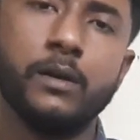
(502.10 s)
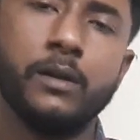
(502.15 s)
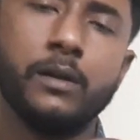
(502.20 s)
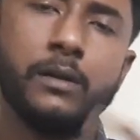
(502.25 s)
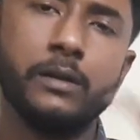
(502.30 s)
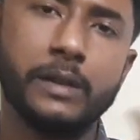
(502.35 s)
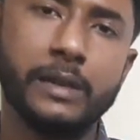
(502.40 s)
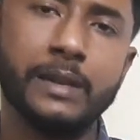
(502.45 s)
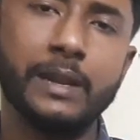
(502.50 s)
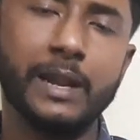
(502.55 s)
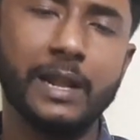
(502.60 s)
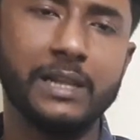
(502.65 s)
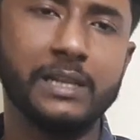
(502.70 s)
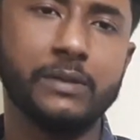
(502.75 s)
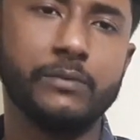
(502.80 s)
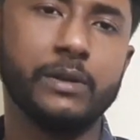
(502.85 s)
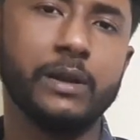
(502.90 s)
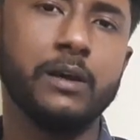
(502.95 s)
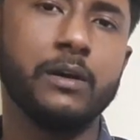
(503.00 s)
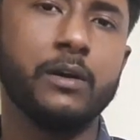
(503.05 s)
linear
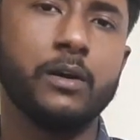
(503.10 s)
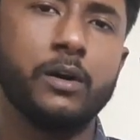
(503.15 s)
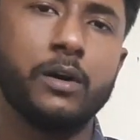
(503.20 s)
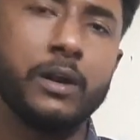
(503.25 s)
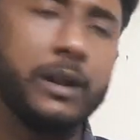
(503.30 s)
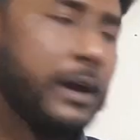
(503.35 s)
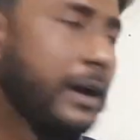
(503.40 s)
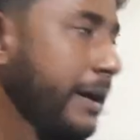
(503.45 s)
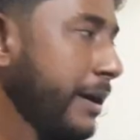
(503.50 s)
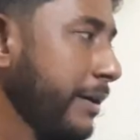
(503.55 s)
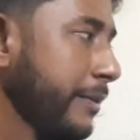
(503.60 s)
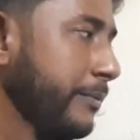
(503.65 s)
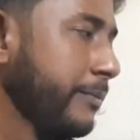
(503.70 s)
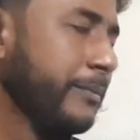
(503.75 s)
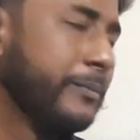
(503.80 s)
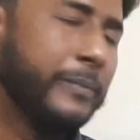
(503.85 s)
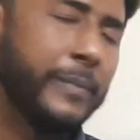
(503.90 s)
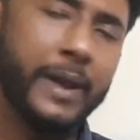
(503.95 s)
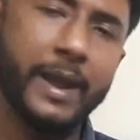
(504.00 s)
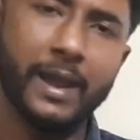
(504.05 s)
algebra, or a
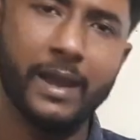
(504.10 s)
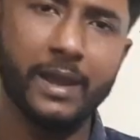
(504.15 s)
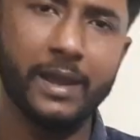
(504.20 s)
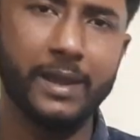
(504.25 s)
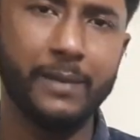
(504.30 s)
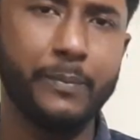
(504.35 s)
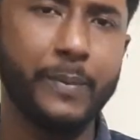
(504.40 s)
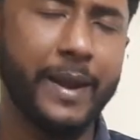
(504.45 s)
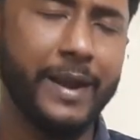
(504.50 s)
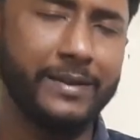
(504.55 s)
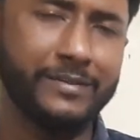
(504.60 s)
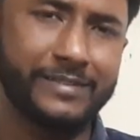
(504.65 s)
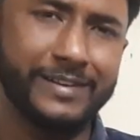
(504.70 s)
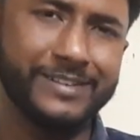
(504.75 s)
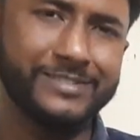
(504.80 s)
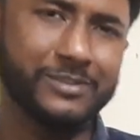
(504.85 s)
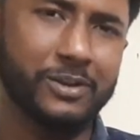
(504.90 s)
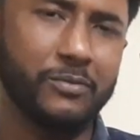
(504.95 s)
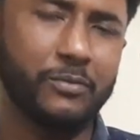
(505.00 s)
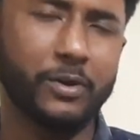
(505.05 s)
matrix
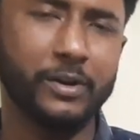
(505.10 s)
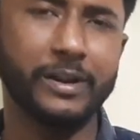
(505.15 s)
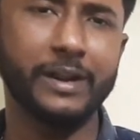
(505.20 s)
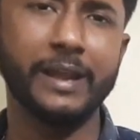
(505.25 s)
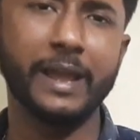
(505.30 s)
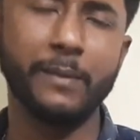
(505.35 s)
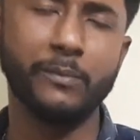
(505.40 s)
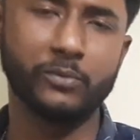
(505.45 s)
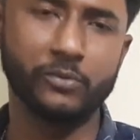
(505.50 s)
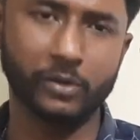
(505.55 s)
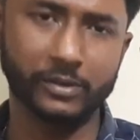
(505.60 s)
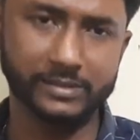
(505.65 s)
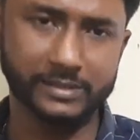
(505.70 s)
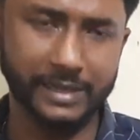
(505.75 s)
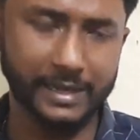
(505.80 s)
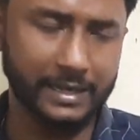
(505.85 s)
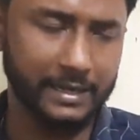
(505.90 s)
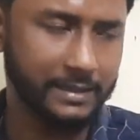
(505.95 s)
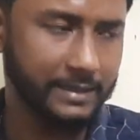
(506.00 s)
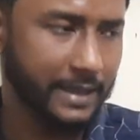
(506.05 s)
of order m cross
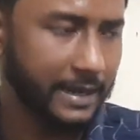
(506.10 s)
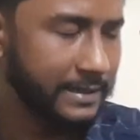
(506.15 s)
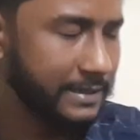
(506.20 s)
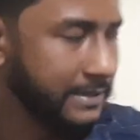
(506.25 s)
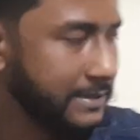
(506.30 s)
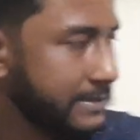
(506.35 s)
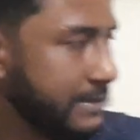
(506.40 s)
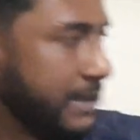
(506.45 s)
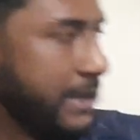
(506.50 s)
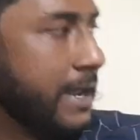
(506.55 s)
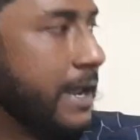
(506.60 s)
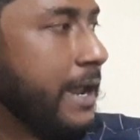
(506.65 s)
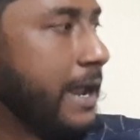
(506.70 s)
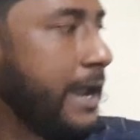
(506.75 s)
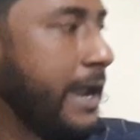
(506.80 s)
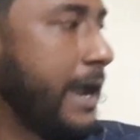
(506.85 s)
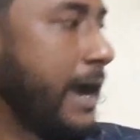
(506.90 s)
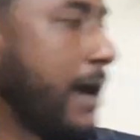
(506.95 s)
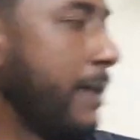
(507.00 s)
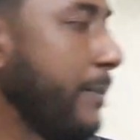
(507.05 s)
n, that is
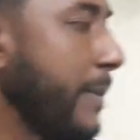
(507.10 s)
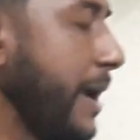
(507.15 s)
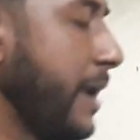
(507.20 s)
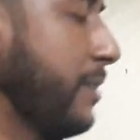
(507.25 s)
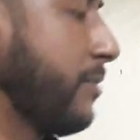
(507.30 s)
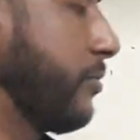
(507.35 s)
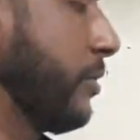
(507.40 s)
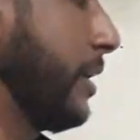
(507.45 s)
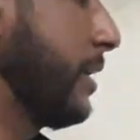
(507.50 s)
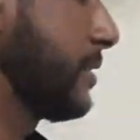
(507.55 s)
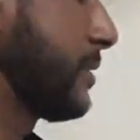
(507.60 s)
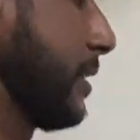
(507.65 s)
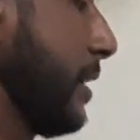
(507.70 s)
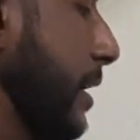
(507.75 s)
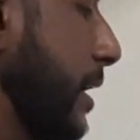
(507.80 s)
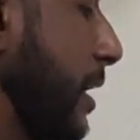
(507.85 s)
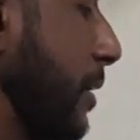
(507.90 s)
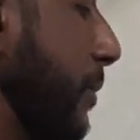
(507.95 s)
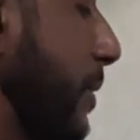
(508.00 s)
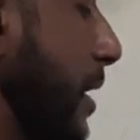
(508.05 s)
a matrix
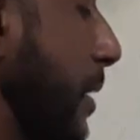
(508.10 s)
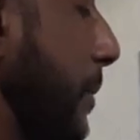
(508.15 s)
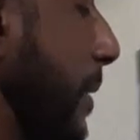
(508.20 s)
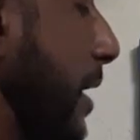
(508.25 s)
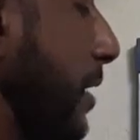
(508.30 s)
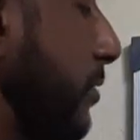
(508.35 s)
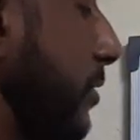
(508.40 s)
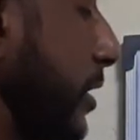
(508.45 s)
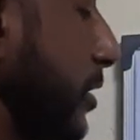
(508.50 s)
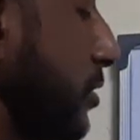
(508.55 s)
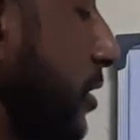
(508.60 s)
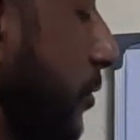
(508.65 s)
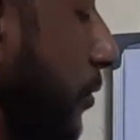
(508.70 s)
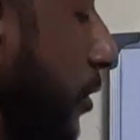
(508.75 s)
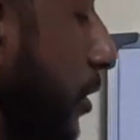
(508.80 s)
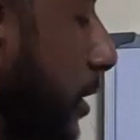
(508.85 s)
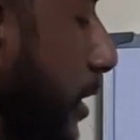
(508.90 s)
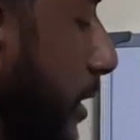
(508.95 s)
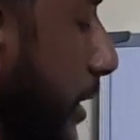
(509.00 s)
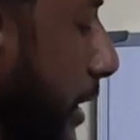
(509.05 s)
A be a matrix of
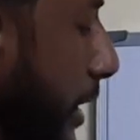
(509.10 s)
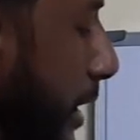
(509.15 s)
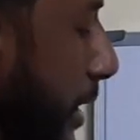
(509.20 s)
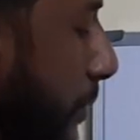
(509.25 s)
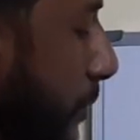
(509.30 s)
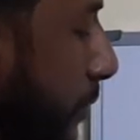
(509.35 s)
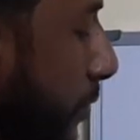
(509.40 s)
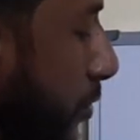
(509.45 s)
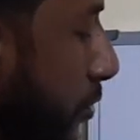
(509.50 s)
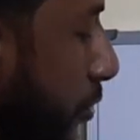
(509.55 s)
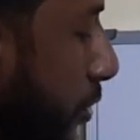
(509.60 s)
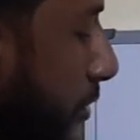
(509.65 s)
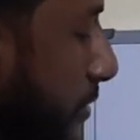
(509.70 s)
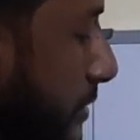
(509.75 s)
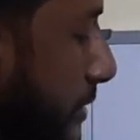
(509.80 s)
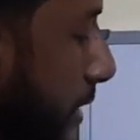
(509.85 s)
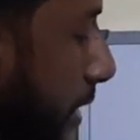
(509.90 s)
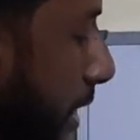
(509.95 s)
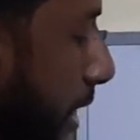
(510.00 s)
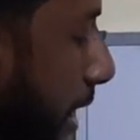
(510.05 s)
order m cross
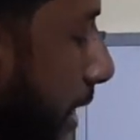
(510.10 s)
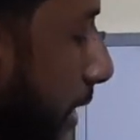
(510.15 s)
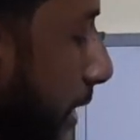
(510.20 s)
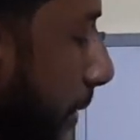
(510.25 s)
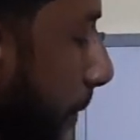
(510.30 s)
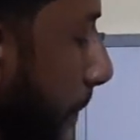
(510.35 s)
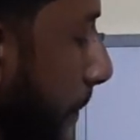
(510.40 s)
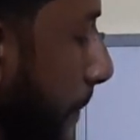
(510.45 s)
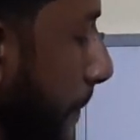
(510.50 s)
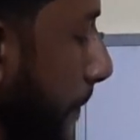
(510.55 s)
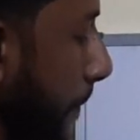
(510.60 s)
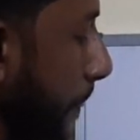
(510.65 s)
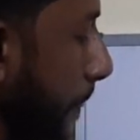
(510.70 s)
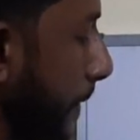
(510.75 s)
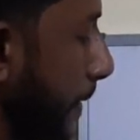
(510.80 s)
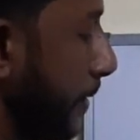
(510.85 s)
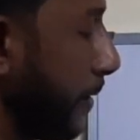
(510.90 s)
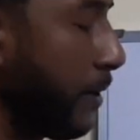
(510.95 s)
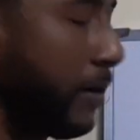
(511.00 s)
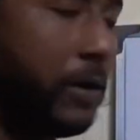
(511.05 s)
n.
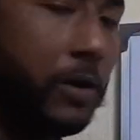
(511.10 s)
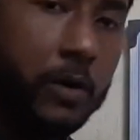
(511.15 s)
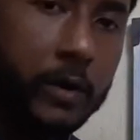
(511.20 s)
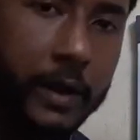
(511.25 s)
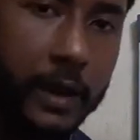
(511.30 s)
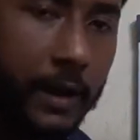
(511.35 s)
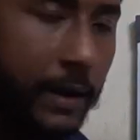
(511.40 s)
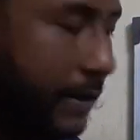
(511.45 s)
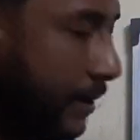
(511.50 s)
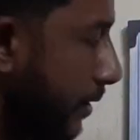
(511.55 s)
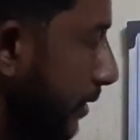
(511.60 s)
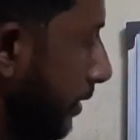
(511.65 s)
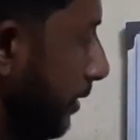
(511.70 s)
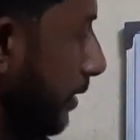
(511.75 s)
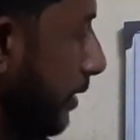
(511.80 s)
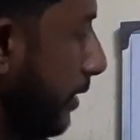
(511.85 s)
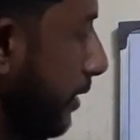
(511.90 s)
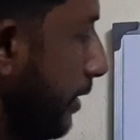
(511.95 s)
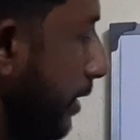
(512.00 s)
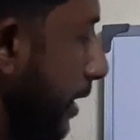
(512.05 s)
Okay,
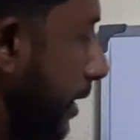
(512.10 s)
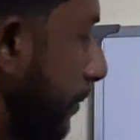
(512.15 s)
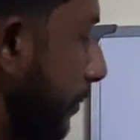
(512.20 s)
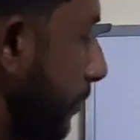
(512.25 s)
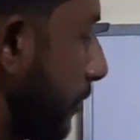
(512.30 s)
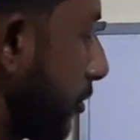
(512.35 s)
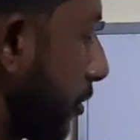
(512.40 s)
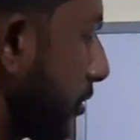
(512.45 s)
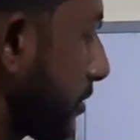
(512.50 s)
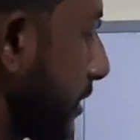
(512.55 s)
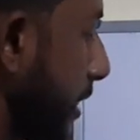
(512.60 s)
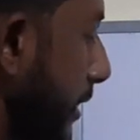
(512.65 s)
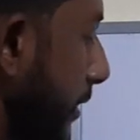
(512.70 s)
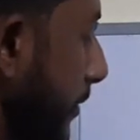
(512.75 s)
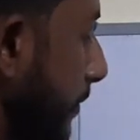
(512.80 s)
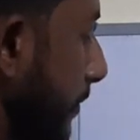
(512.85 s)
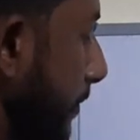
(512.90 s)
m cross n.